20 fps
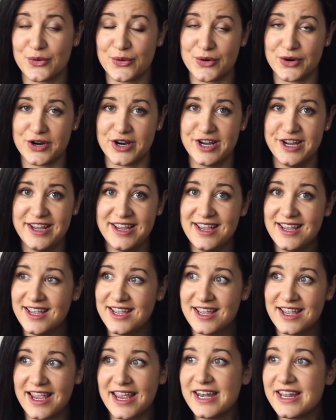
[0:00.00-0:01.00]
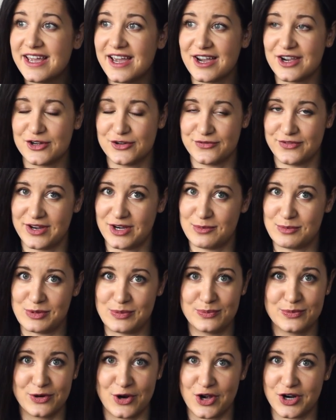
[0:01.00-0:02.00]
or any kind of animal
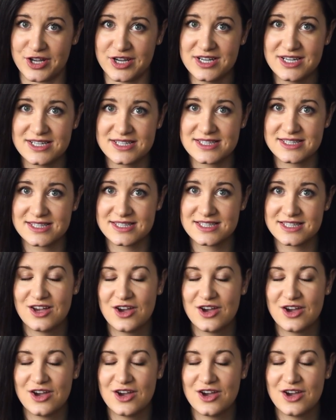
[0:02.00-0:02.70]
products.